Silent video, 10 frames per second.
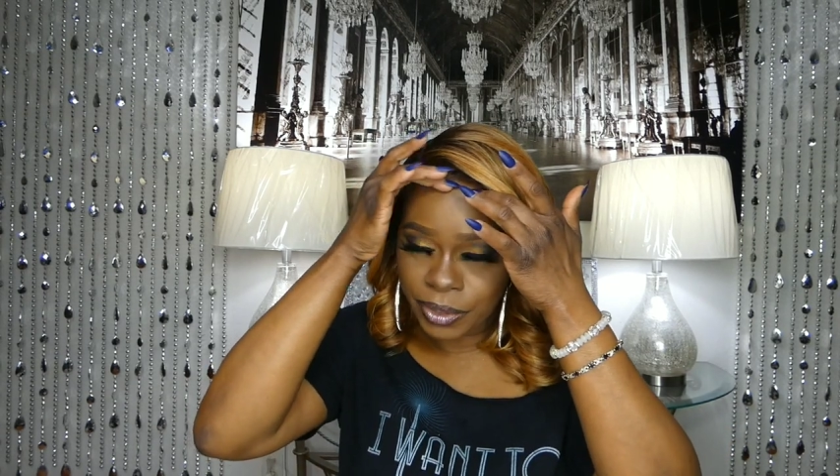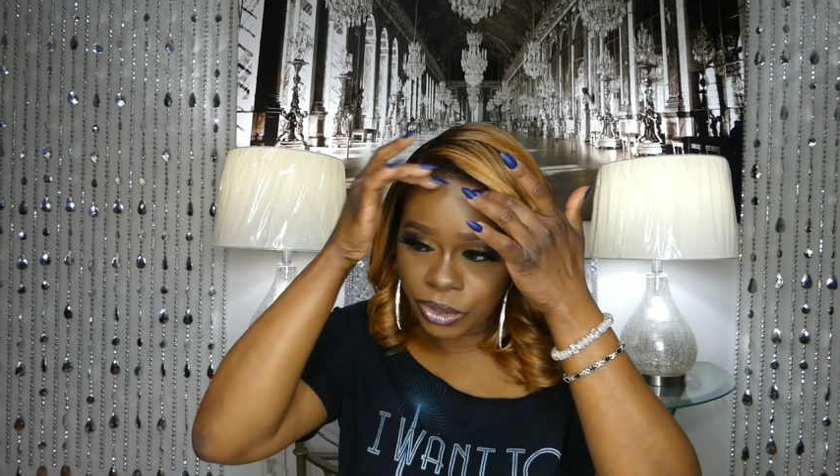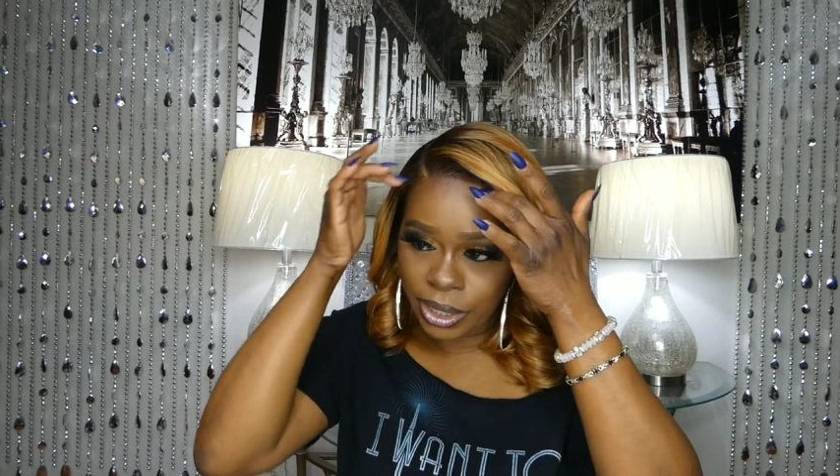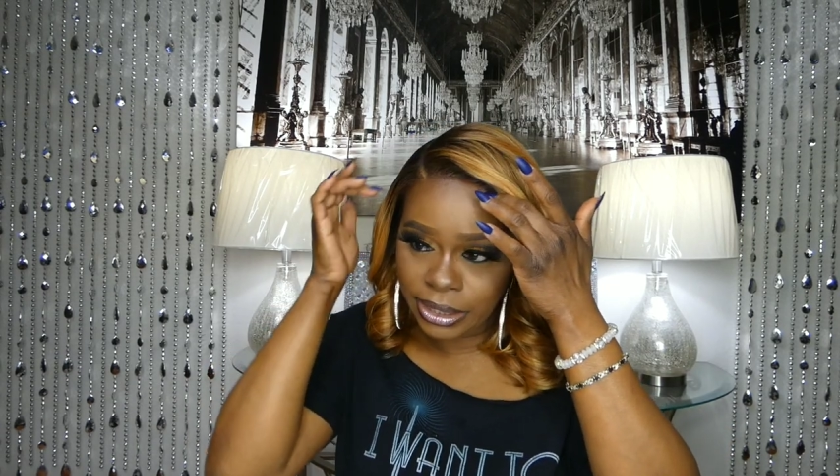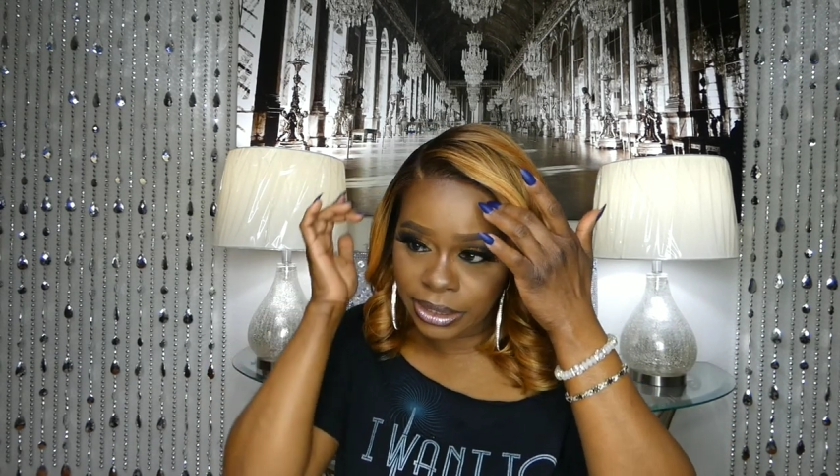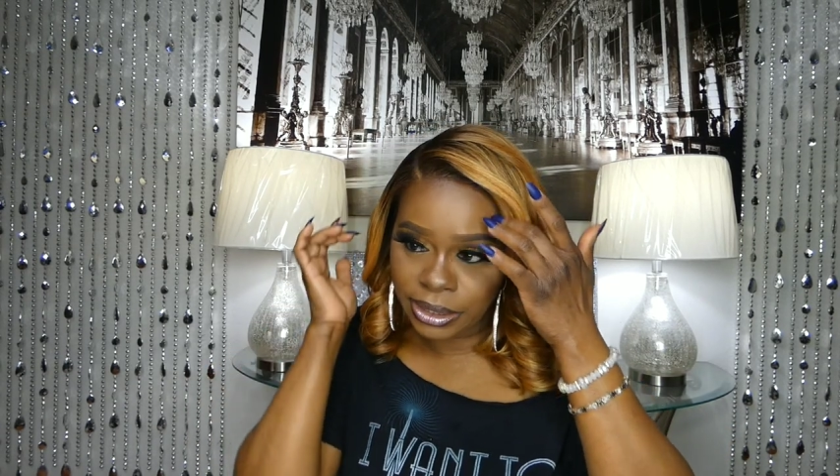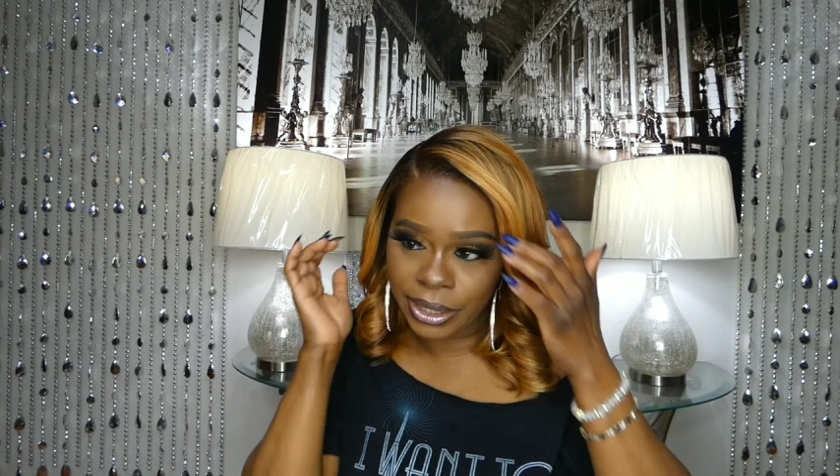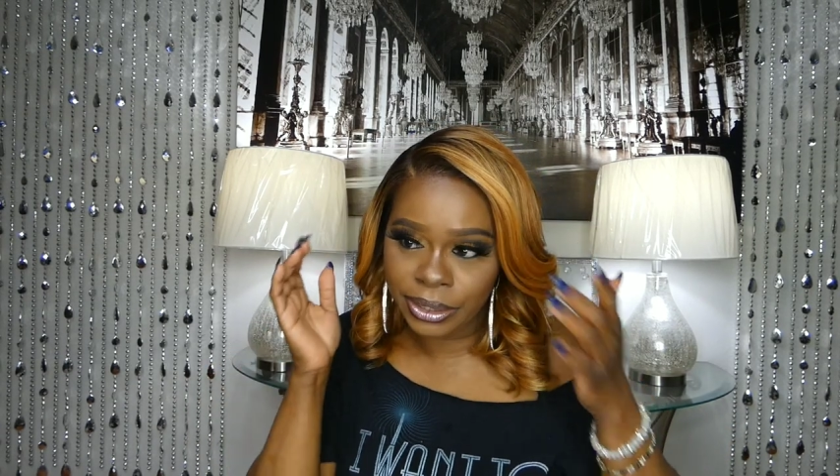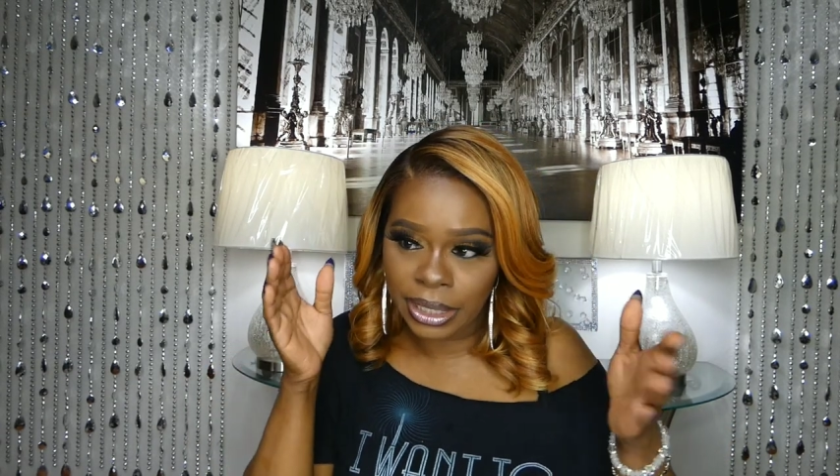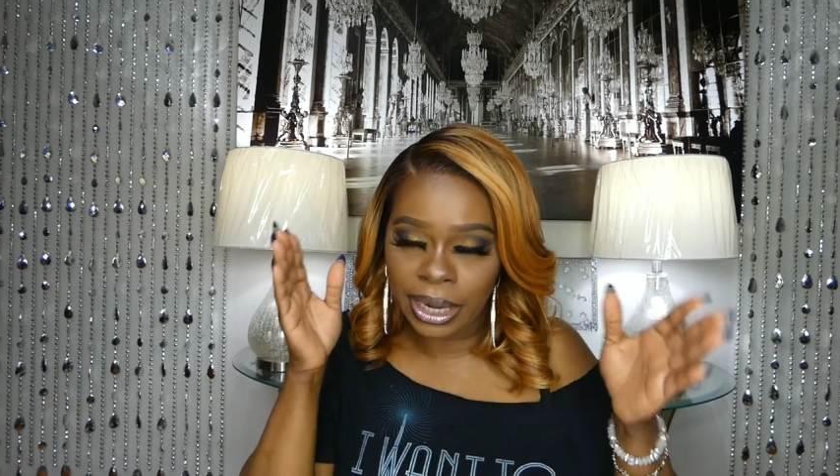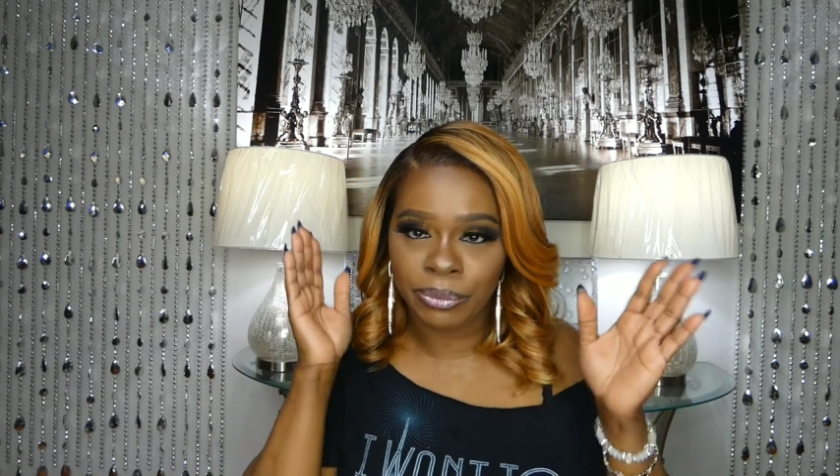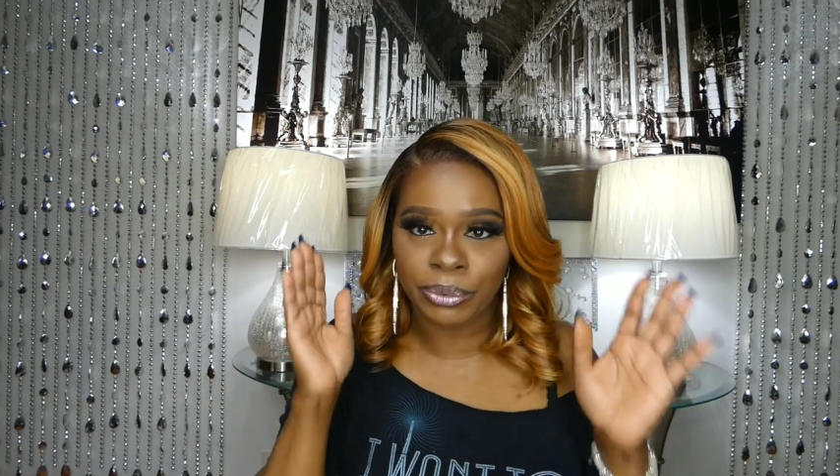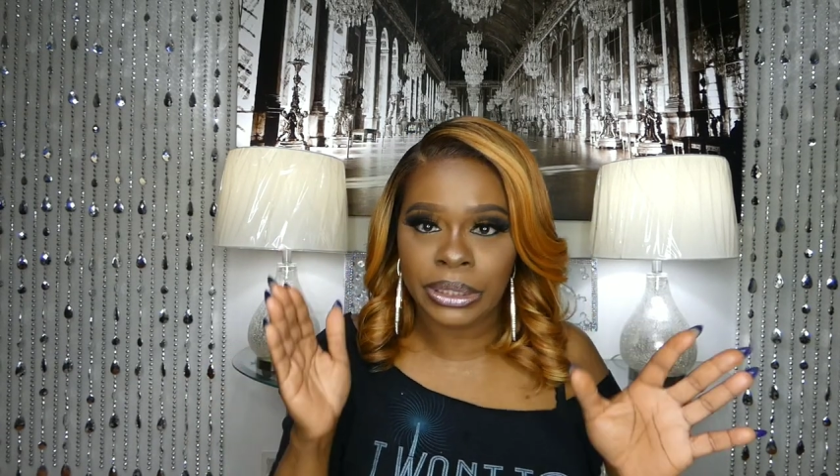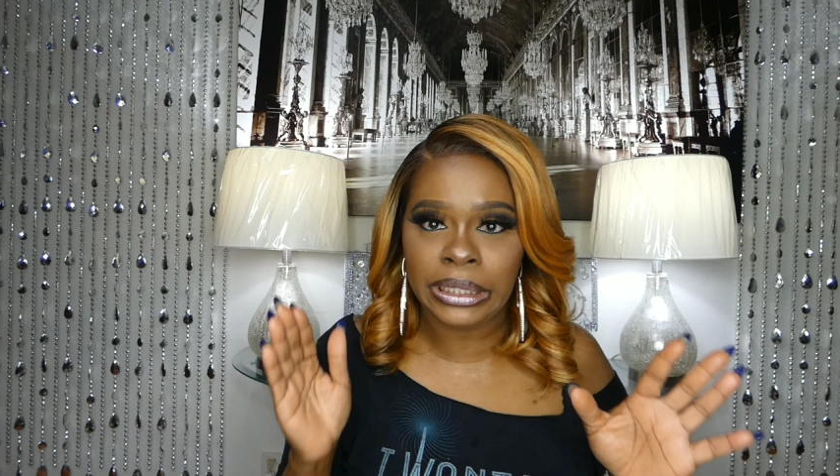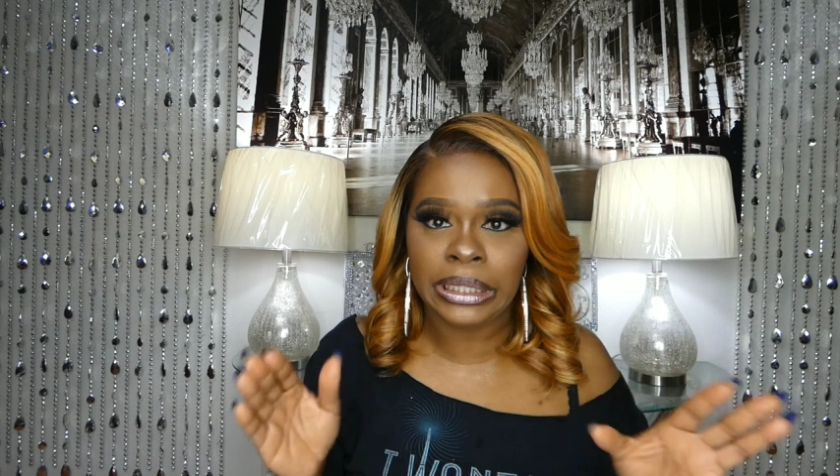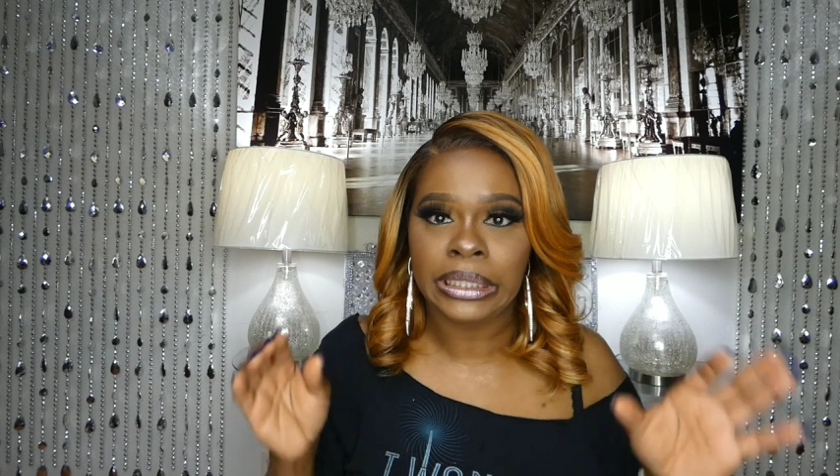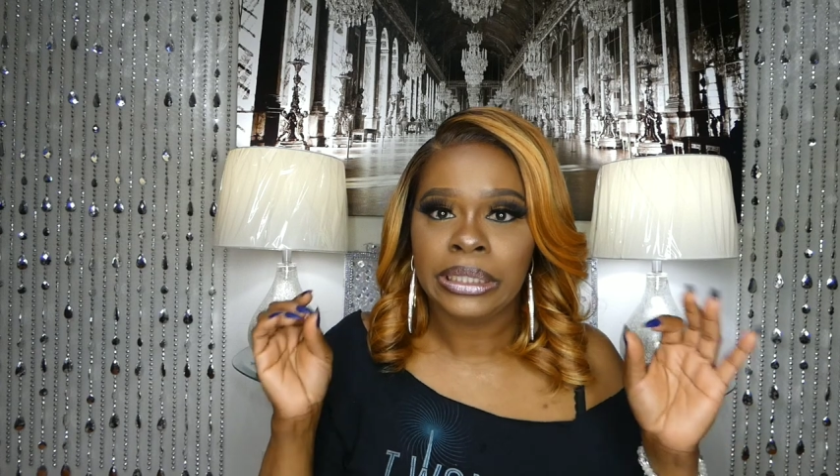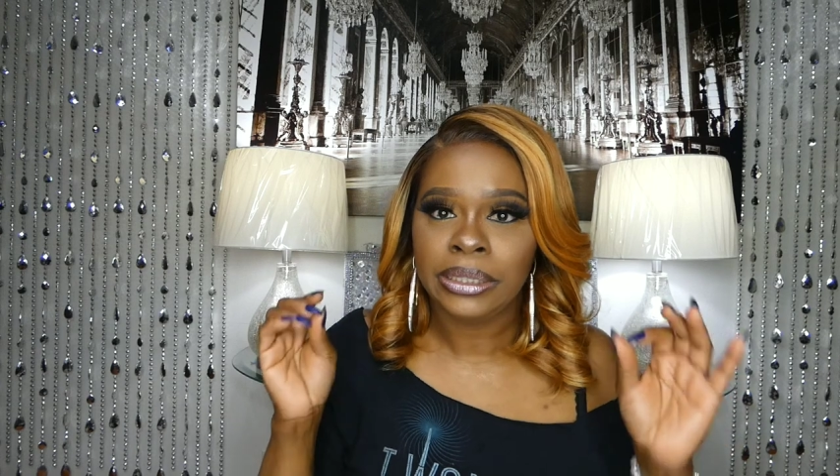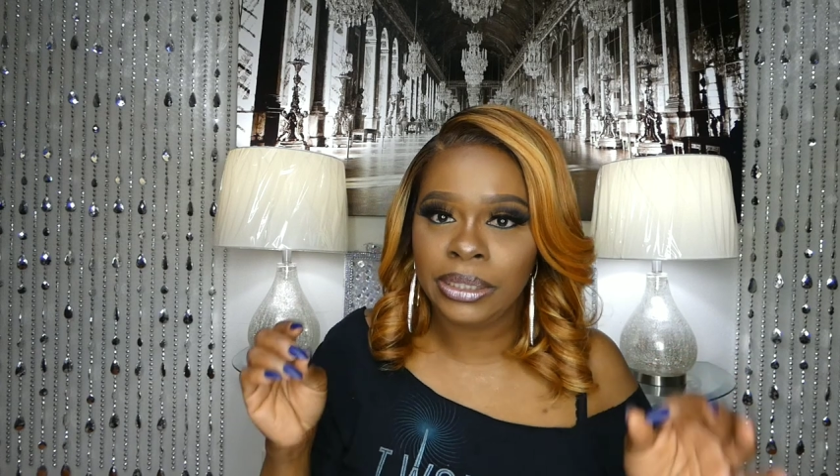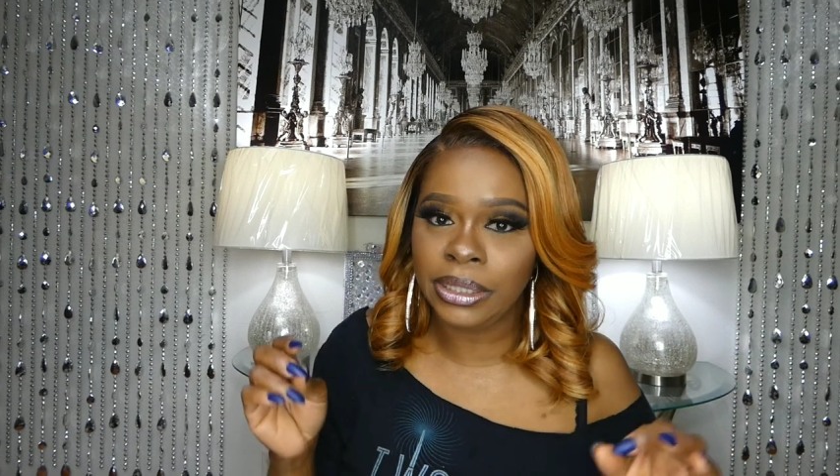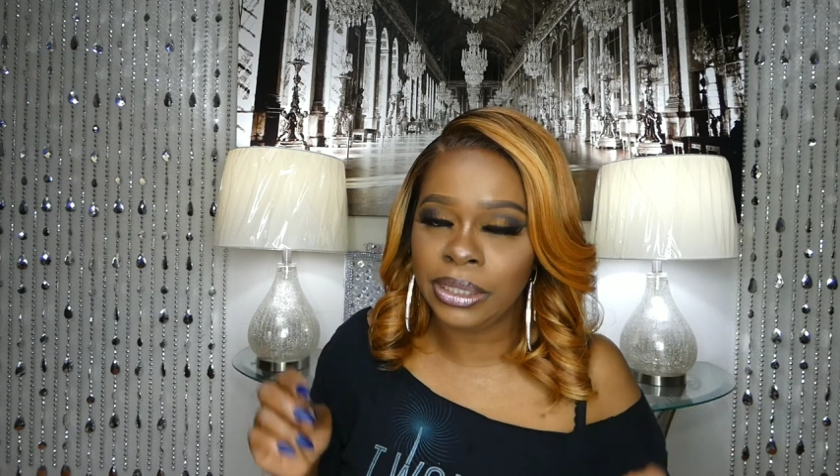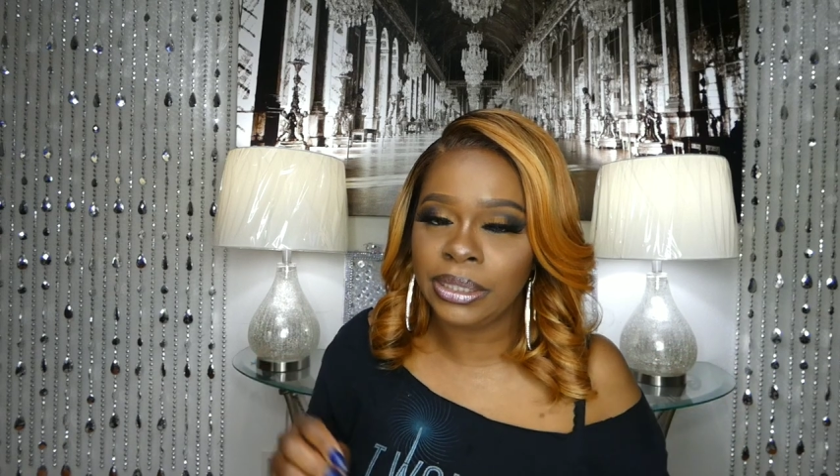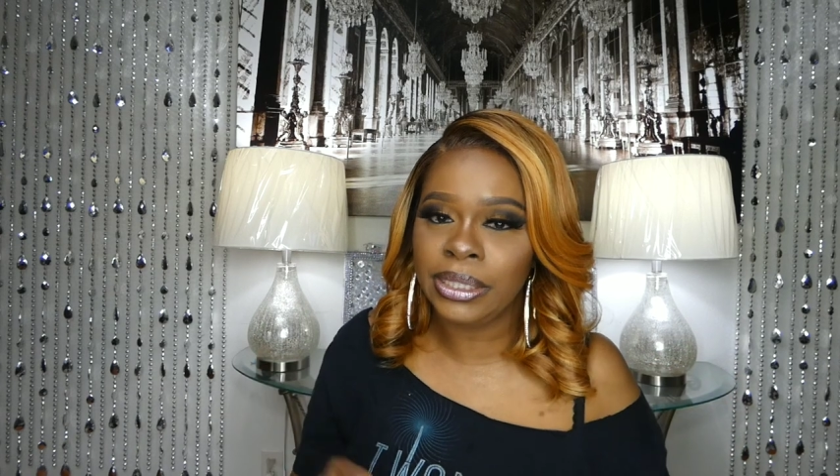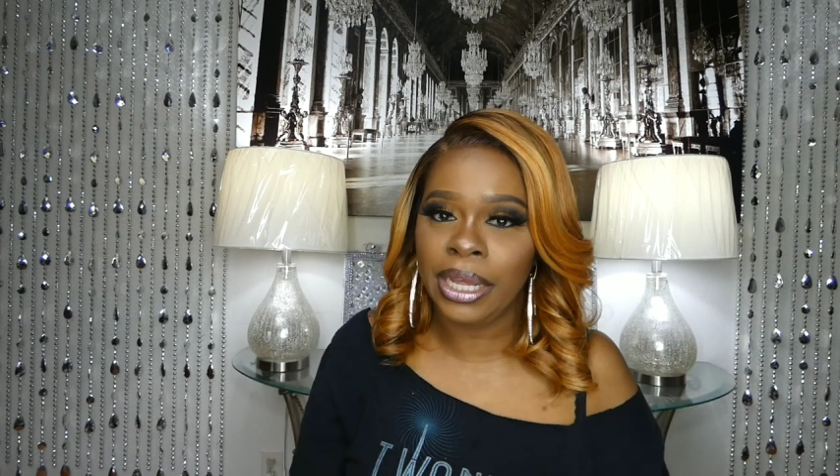tried to get the hairline really good.